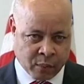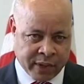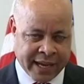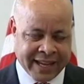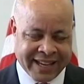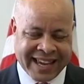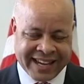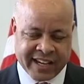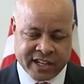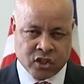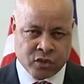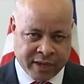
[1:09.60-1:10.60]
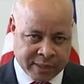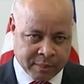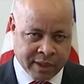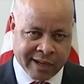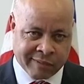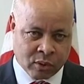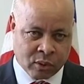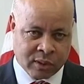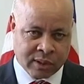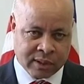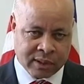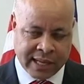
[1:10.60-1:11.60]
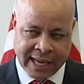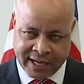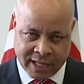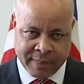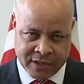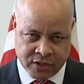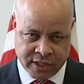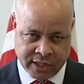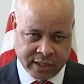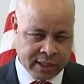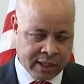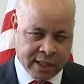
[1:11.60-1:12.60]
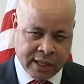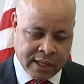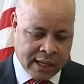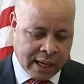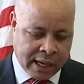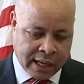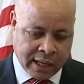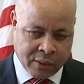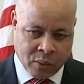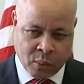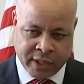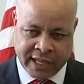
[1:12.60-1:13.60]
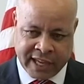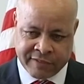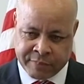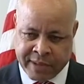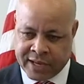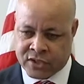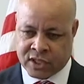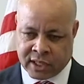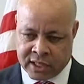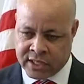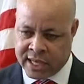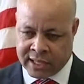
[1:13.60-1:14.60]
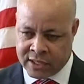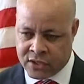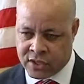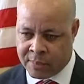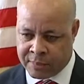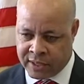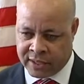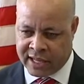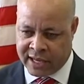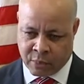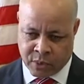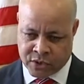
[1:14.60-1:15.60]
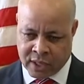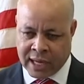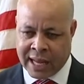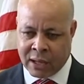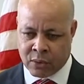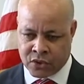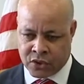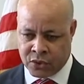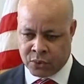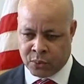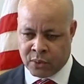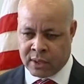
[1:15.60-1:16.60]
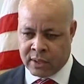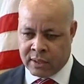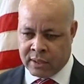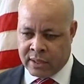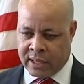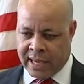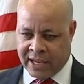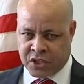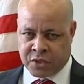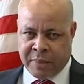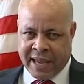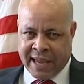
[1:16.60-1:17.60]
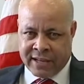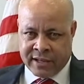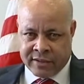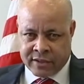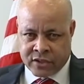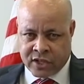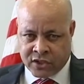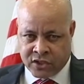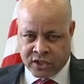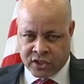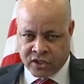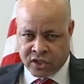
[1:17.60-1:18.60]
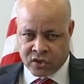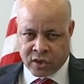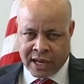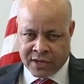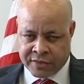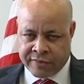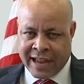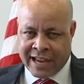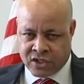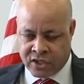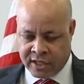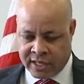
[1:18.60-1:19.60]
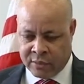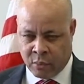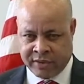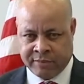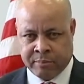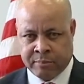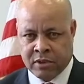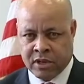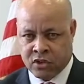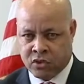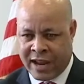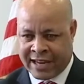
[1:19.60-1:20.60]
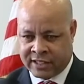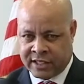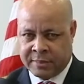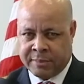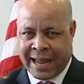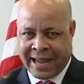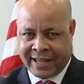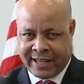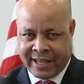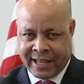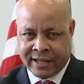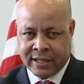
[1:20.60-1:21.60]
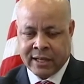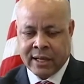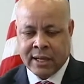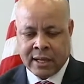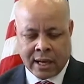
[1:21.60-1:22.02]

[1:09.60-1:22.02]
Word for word: they were at an extreme level at MSD. Uh, we have basically taken something that it was allowed to expand in such a decentralized fashion and we've contracted it back in